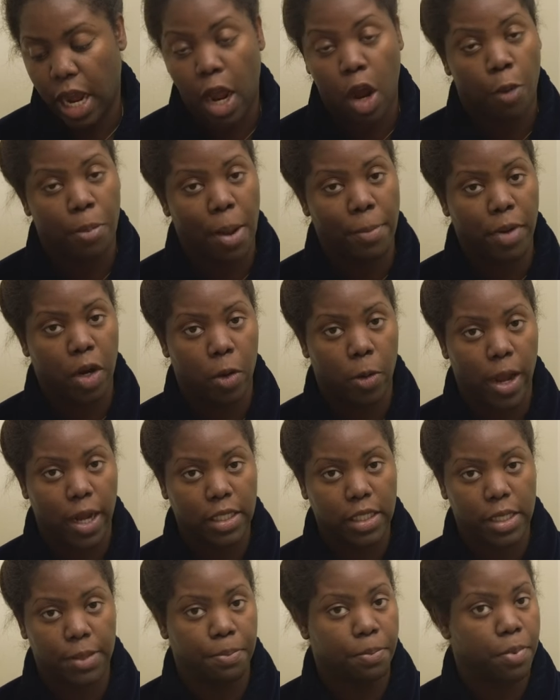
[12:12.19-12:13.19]
I hope I'm
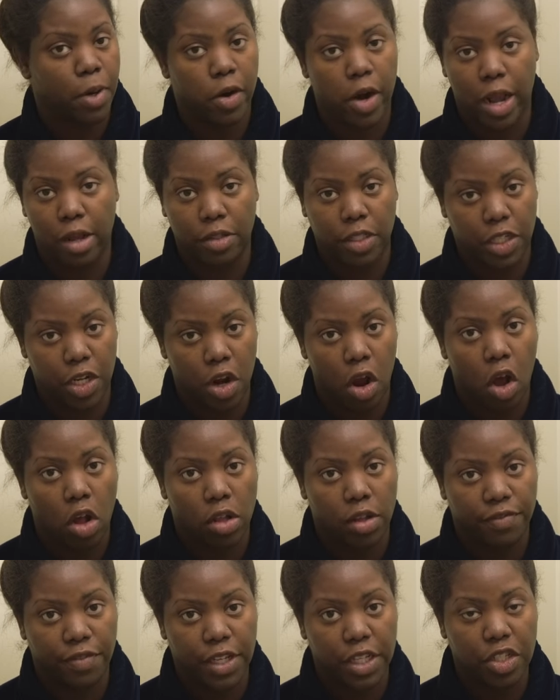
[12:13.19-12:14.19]
pronouncing
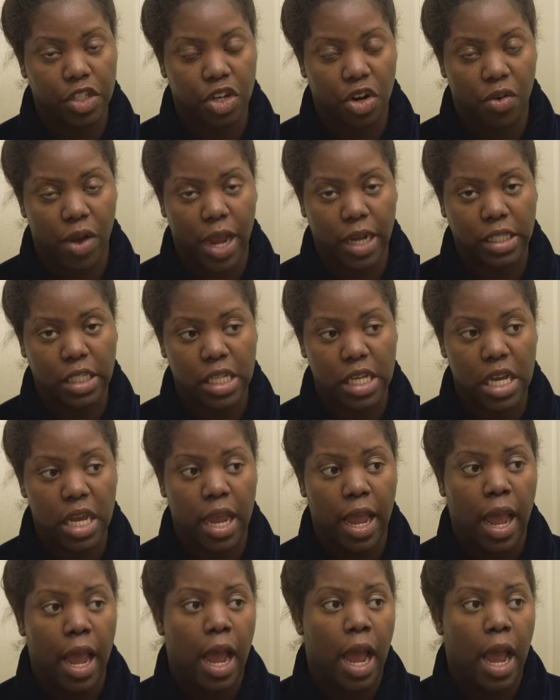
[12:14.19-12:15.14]
all of these correctly.